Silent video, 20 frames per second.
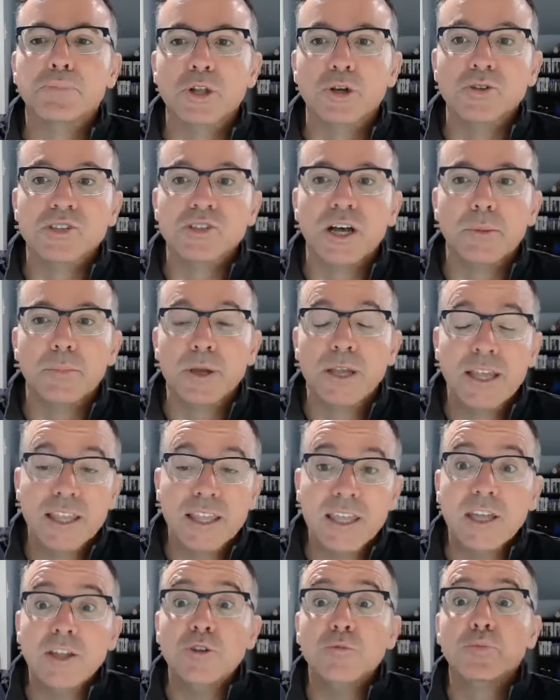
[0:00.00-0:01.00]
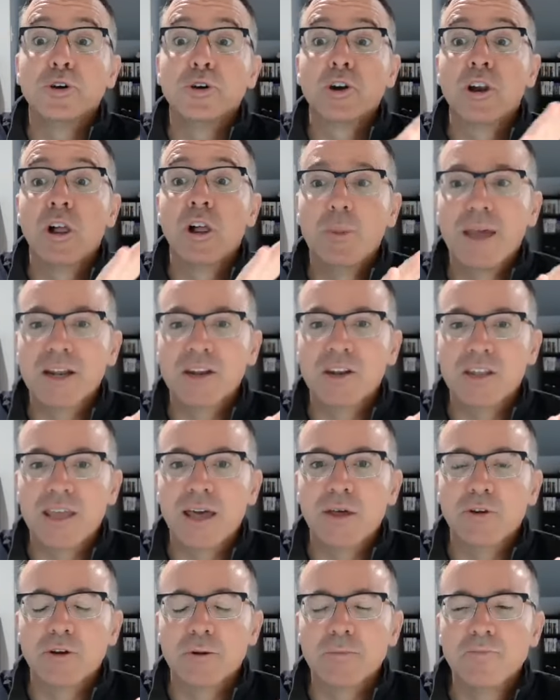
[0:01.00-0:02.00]
blows up, can you put it all back
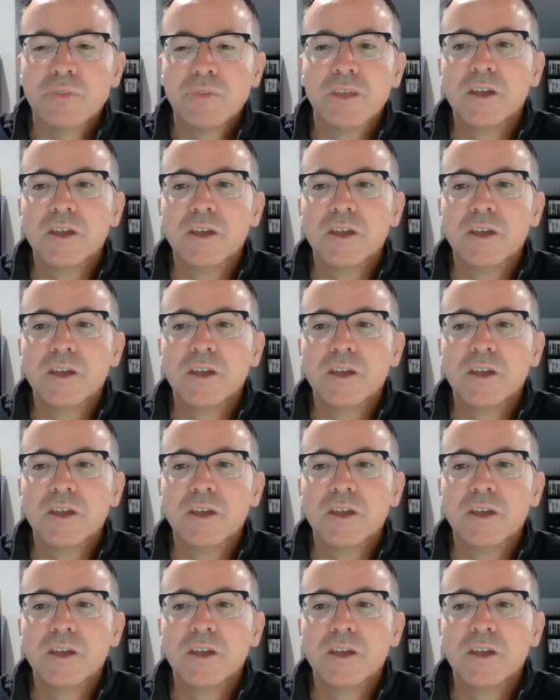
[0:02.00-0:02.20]
together?